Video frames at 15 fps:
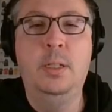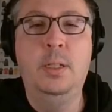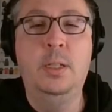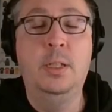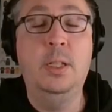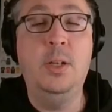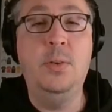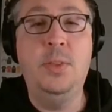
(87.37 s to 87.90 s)

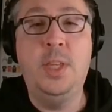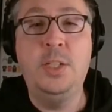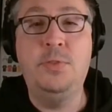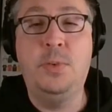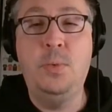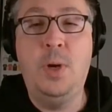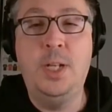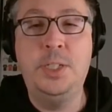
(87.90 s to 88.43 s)
Hello, and
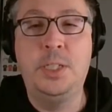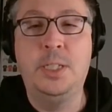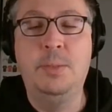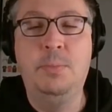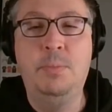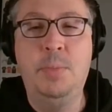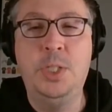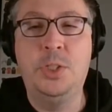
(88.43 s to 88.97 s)
thanks for
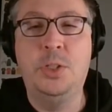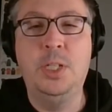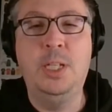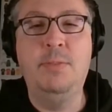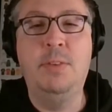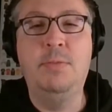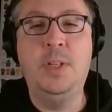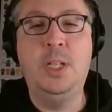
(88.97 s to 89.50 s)
watching. Be sure to
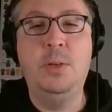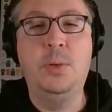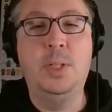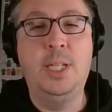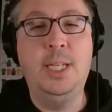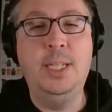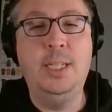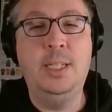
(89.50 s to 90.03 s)
give the video
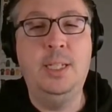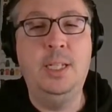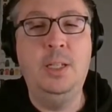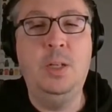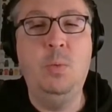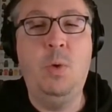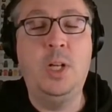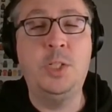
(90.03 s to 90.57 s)
a like,
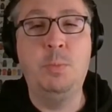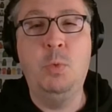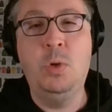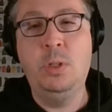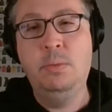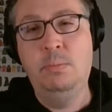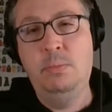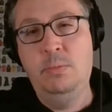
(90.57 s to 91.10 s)
and you can watch
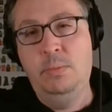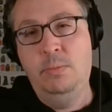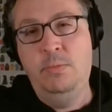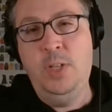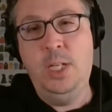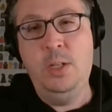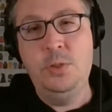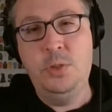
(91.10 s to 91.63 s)
more
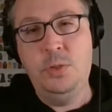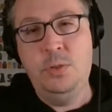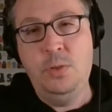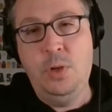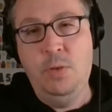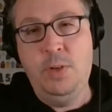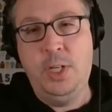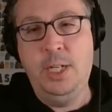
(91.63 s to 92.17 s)
videos
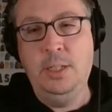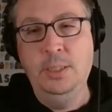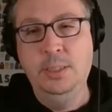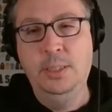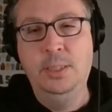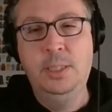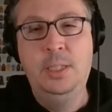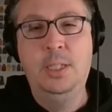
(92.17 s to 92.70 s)
over here.
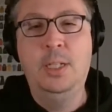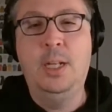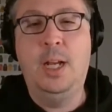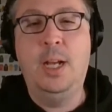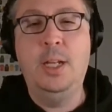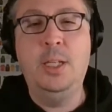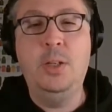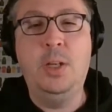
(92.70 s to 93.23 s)

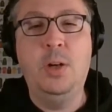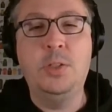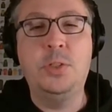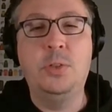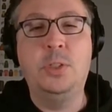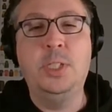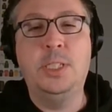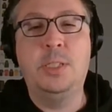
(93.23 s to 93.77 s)
You can
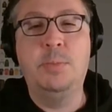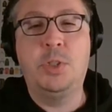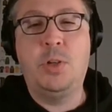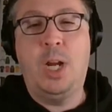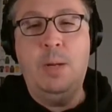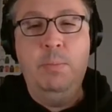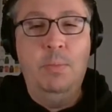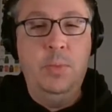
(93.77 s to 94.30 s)
also click
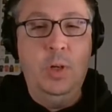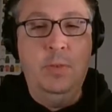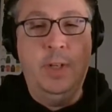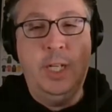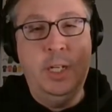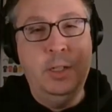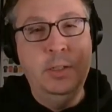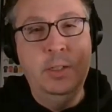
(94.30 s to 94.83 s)
subscribe
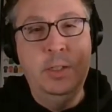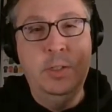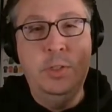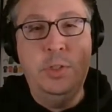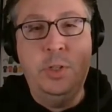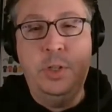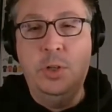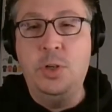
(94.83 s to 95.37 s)
over here
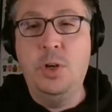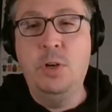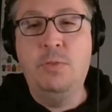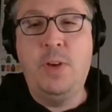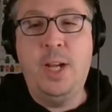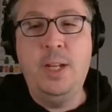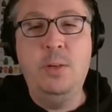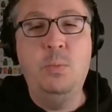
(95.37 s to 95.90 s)
so you're
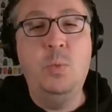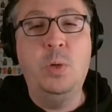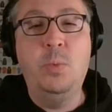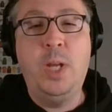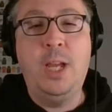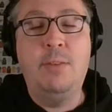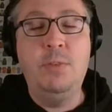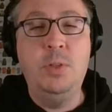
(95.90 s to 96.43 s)
notified
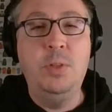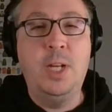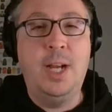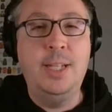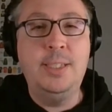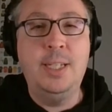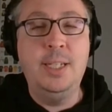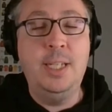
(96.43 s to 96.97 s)
when we have new
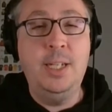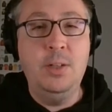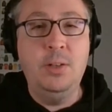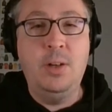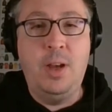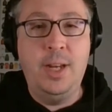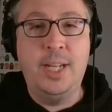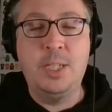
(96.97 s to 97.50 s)
content
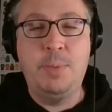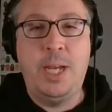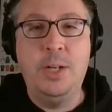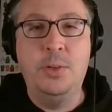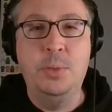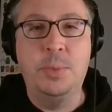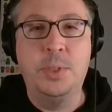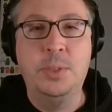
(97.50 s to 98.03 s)
here on
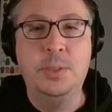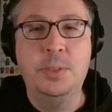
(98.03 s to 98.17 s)
Expat Hoops.